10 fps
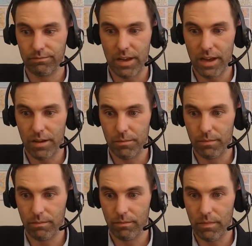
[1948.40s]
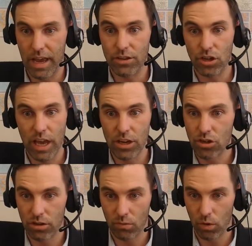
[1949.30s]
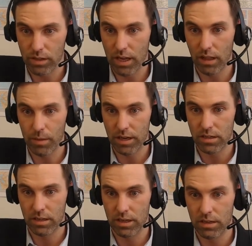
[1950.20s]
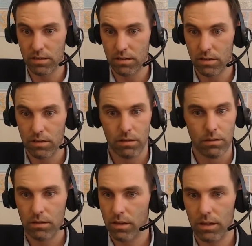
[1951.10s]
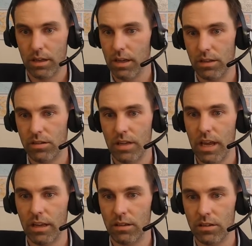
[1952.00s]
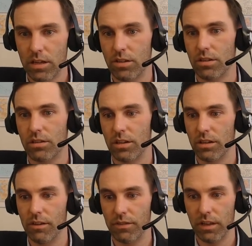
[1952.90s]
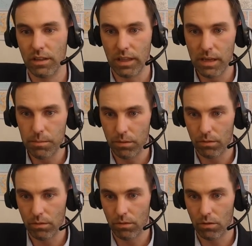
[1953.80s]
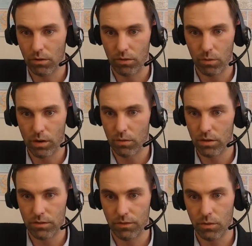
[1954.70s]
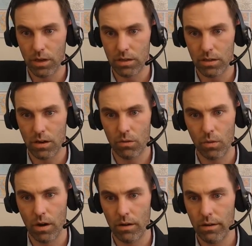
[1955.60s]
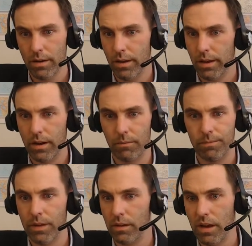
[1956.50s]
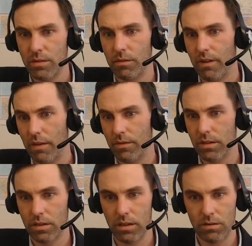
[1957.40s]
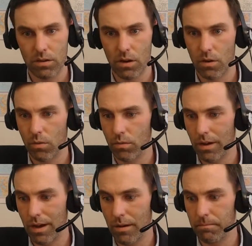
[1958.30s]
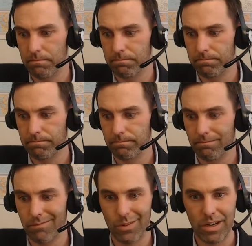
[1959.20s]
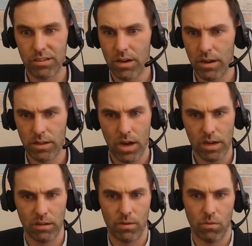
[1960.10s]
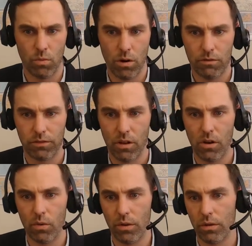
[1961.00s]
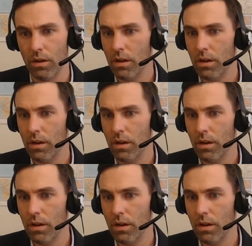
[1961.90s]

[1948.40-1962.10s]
uh, education on what telemedicine is taken such a significant leap over where it was a few years ago. Where you asked me 5 or 6 years ago, when I started talking about workflow and